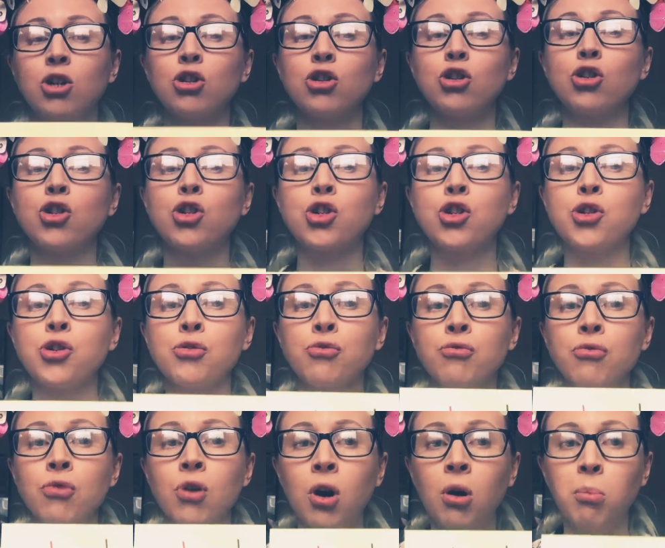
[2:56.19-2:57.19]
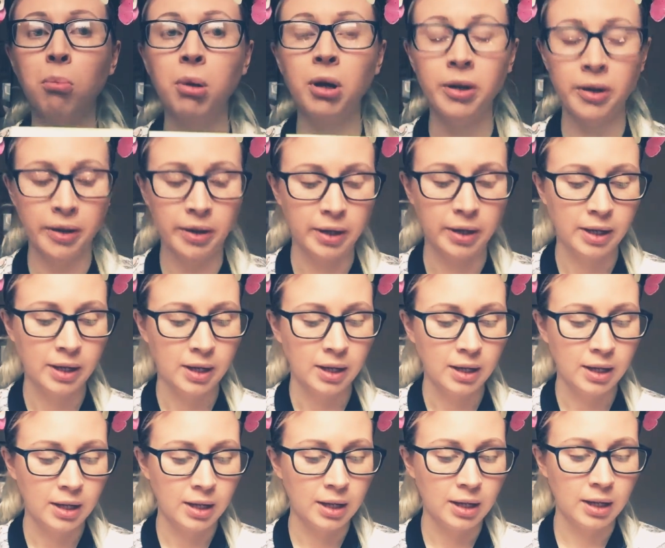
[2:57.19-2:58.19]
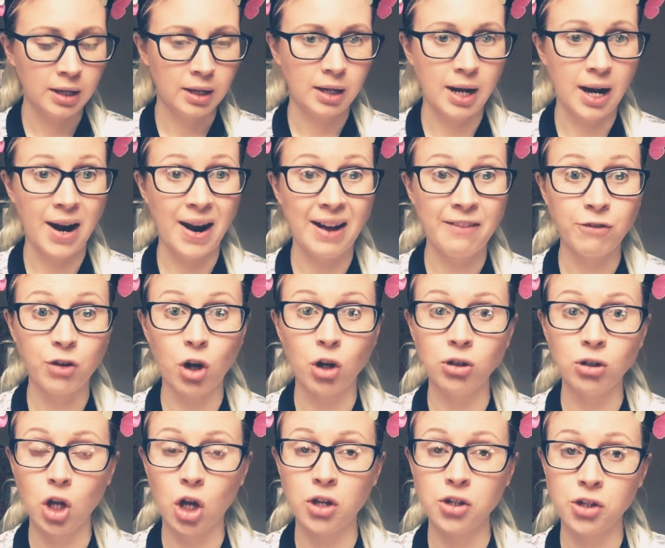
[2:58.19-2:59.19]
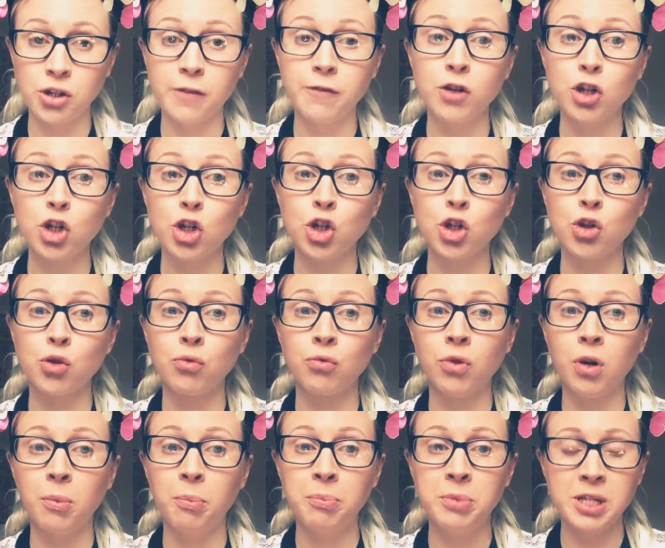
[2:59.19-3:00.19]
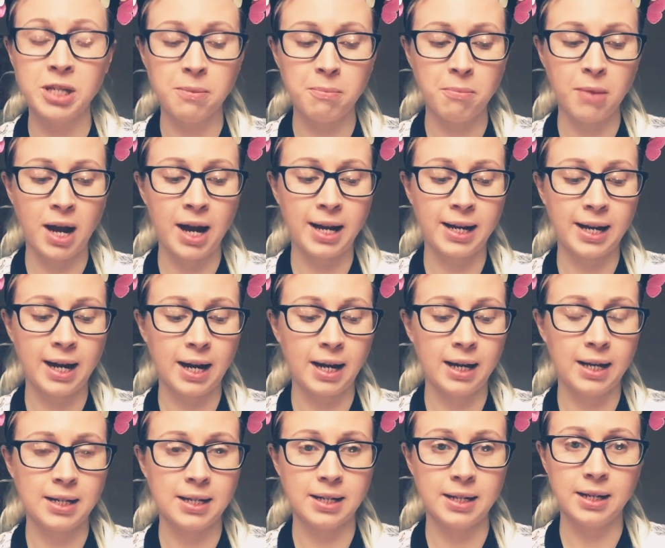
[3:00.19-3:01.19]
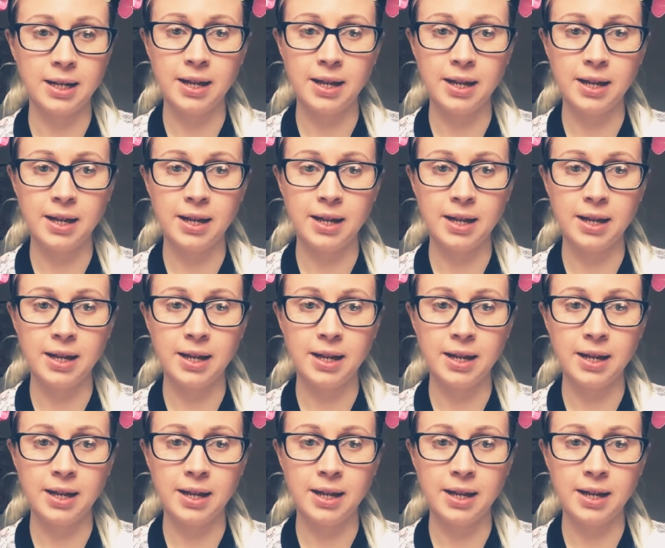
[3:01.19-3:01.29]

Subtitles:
Shrub. Now I've got lots of shrubs in my garden.